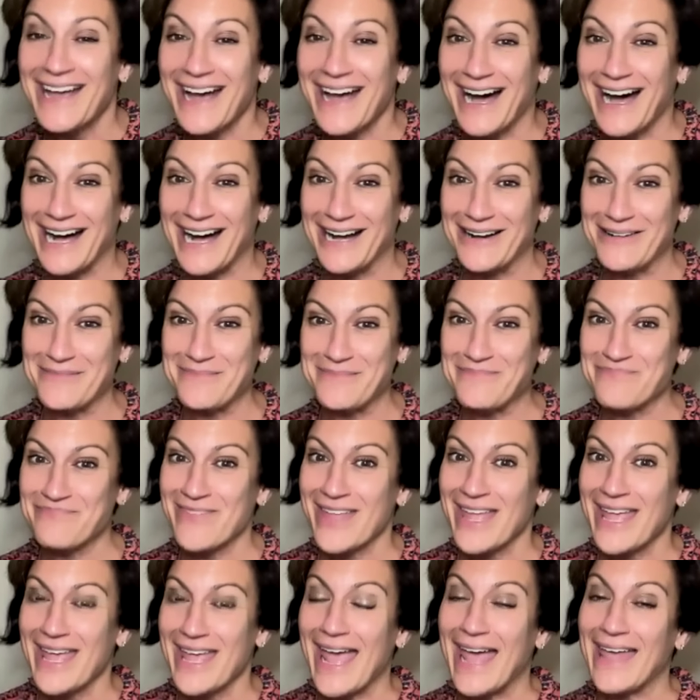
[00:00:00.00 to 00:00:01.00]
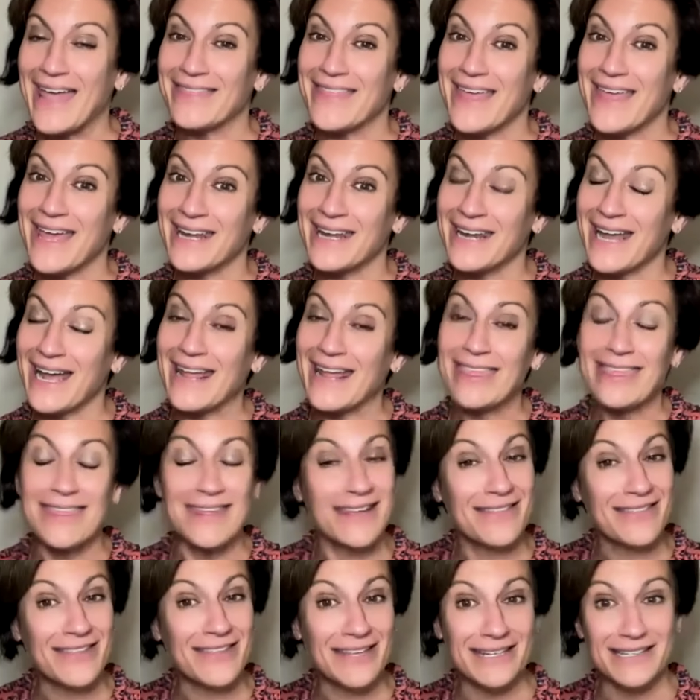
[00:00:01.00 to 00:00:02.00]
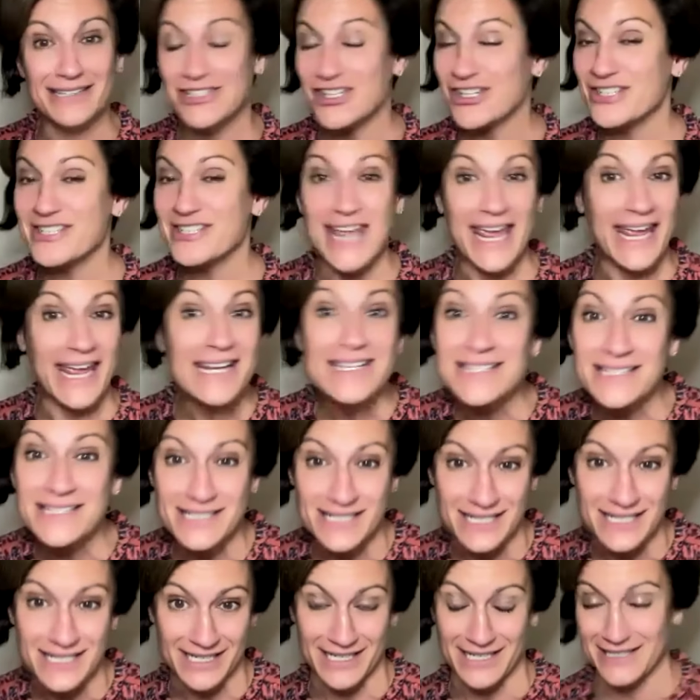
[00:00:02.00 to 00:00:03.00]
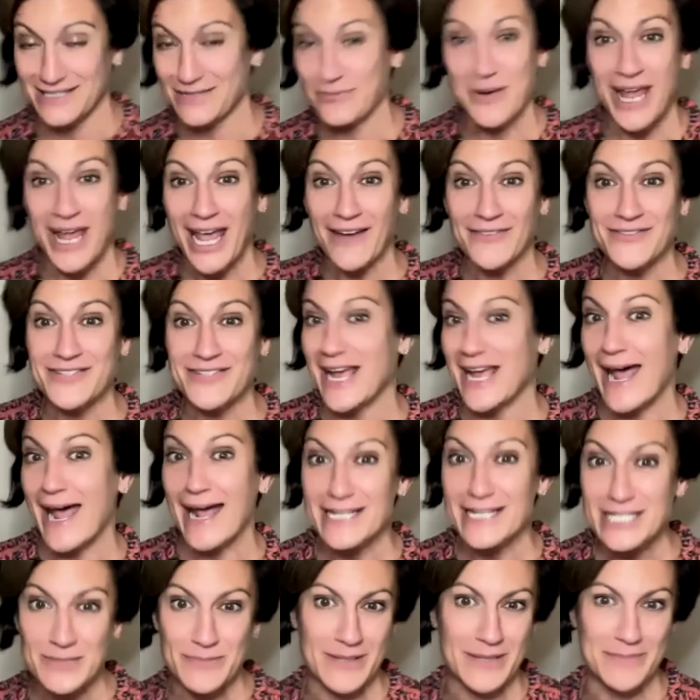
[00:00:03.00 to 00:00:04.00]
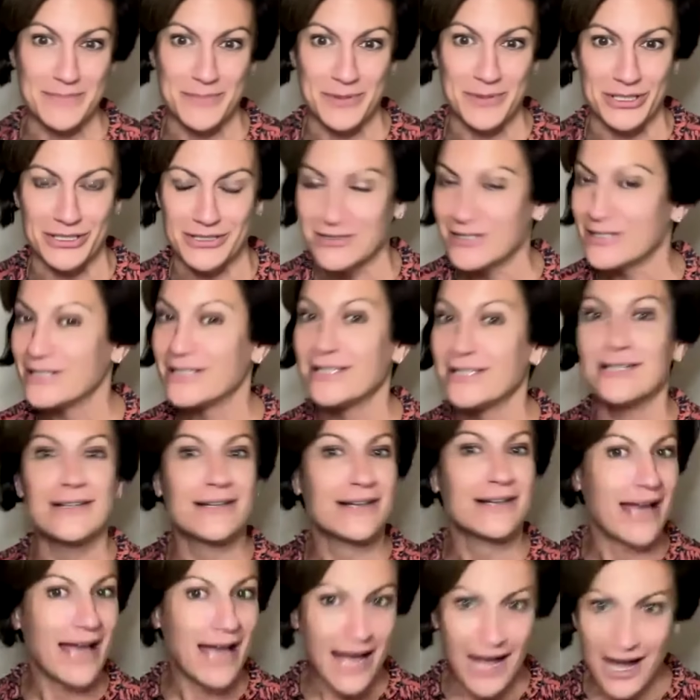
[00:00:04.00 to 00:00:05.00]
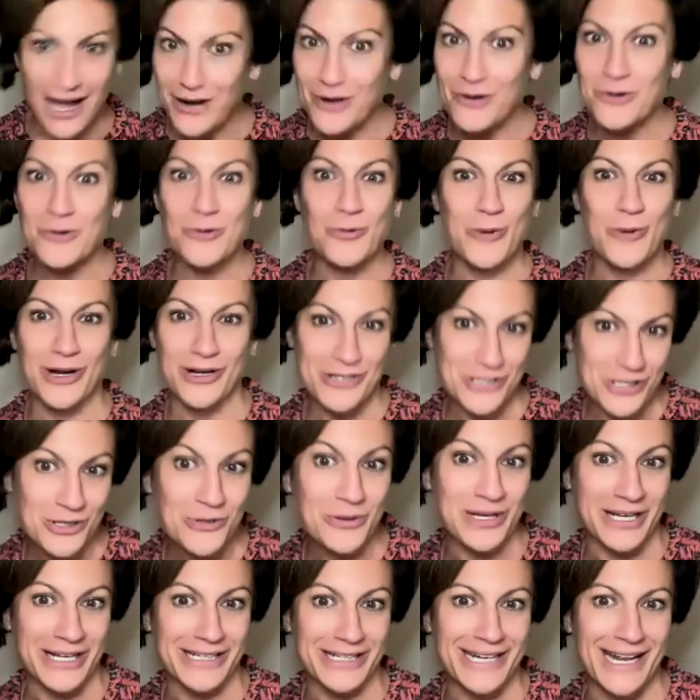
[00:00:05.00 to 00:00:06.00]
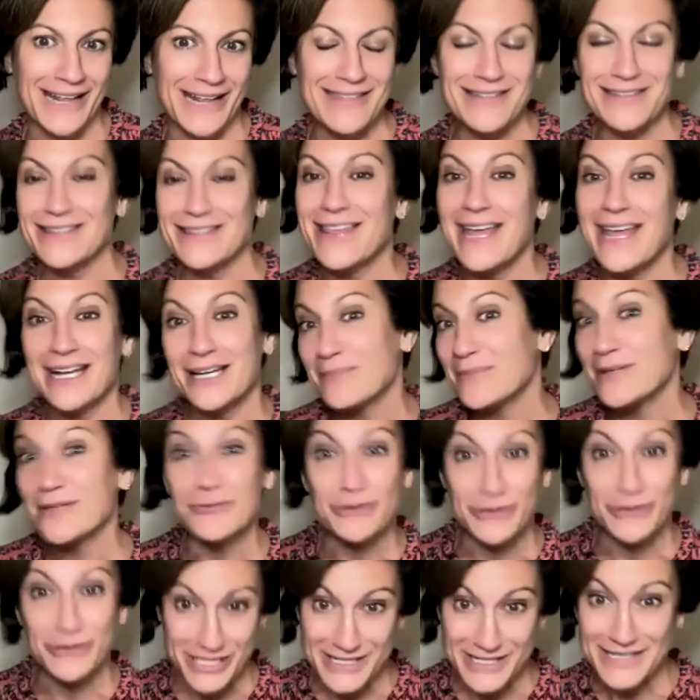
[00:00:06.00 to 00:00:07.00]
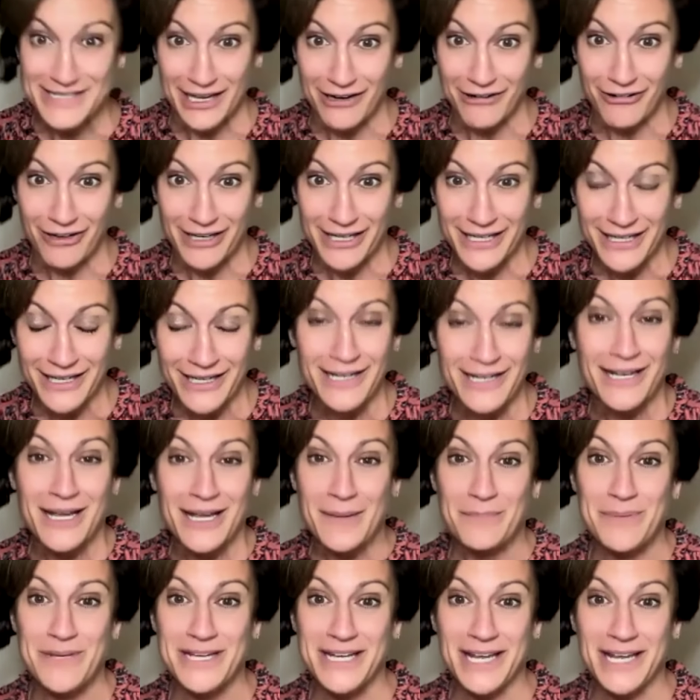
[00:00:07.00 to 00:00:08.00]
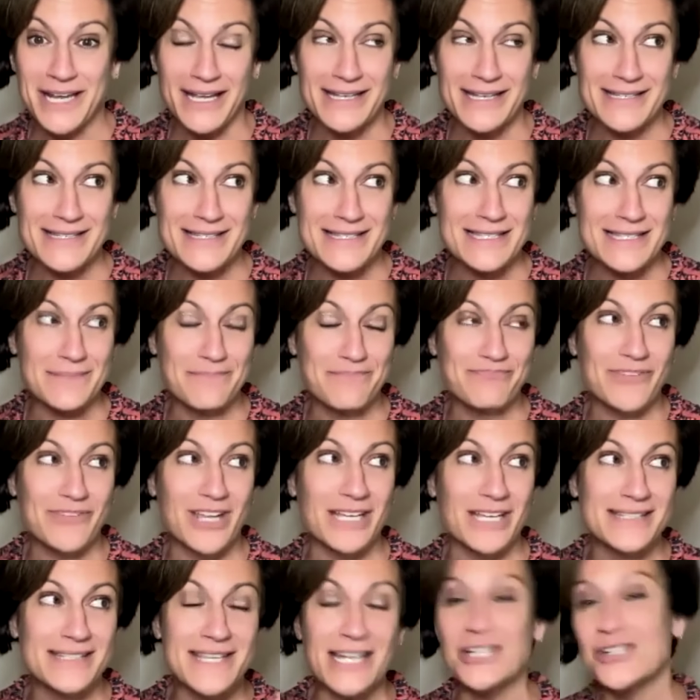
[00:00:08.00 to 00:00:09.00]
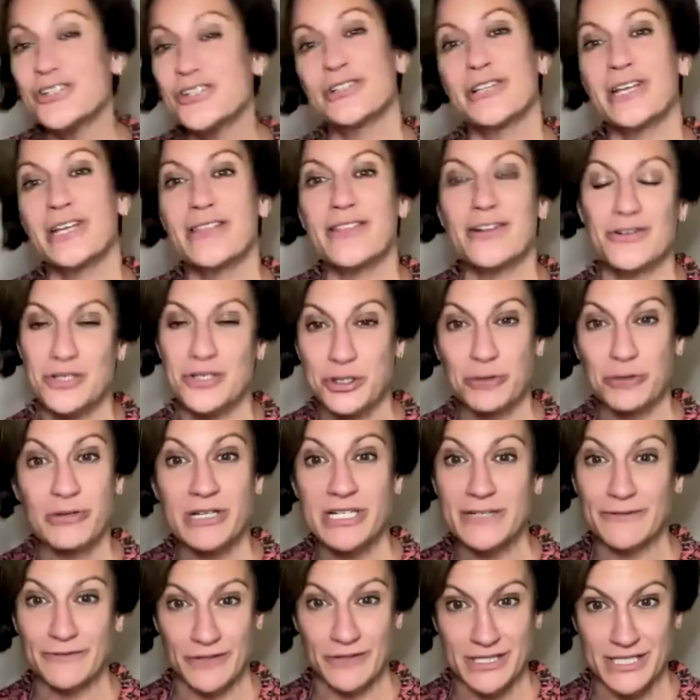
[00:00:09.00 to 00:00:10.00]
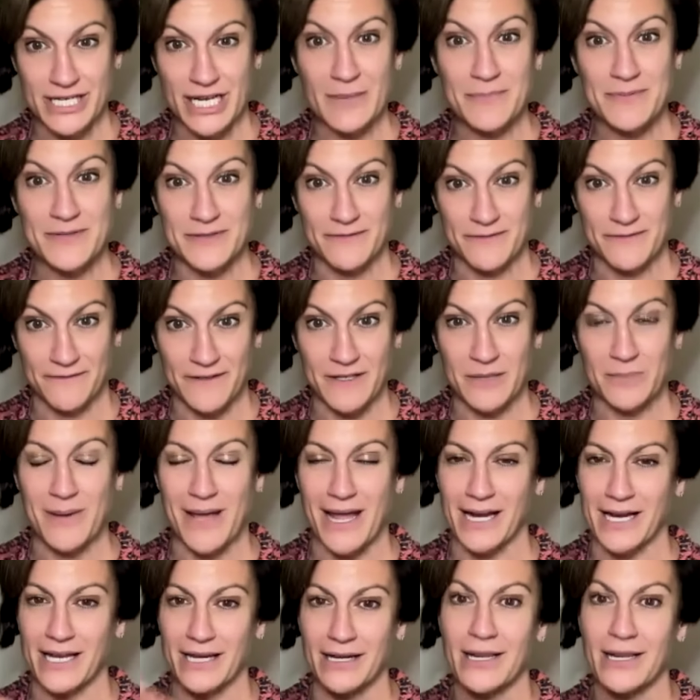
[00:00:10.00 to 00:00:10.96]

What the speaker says: And then I think that just exit tickets, we have to ask people how we're doing. And I think that that can be really scary because essentially there's 3 different types of feedback.